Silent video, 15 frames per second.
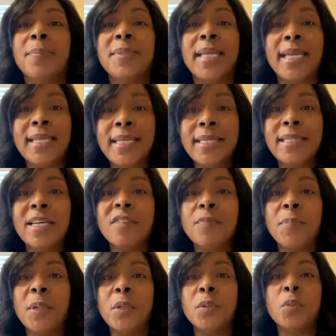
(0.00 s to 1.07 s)
obtaining enough
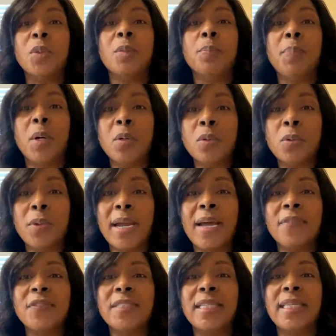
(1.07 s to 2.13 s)
bone with bone
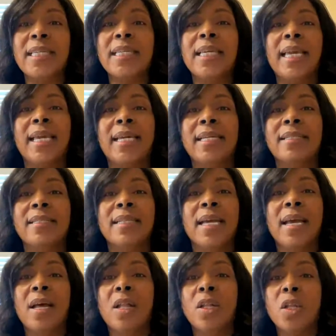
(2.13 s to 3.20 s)
grafting and
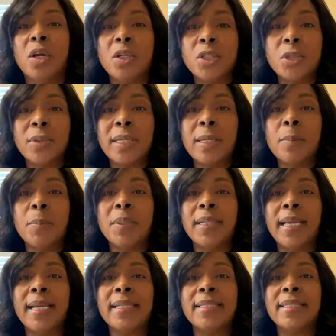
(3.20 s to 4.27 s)
larger
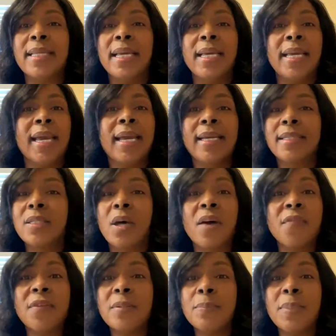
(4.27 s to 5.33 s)
implants has
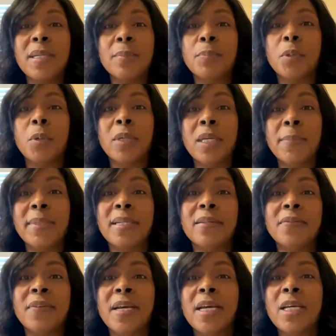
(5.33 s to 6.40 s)
often been
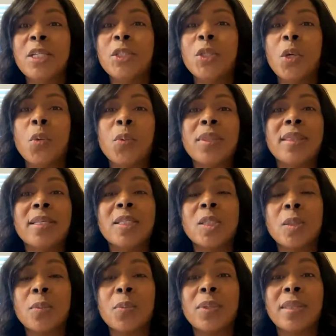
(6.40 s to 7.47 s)
prohibitive so with
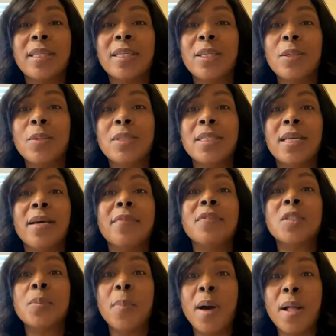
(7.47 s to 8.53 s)
this with the use of
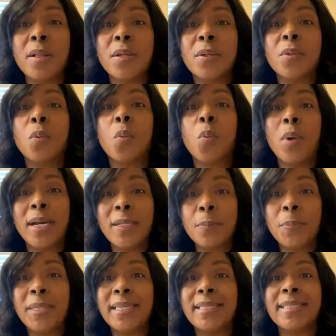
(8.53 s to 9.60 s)
smaller
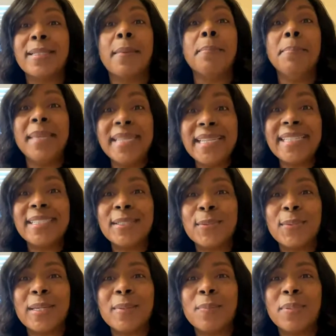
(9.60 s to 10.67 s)
one-piece mini dental
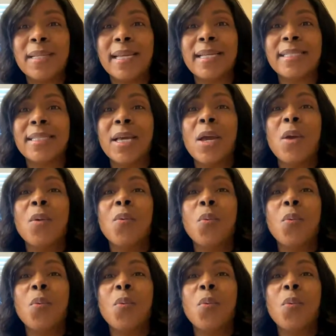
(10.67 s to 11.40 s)
implants,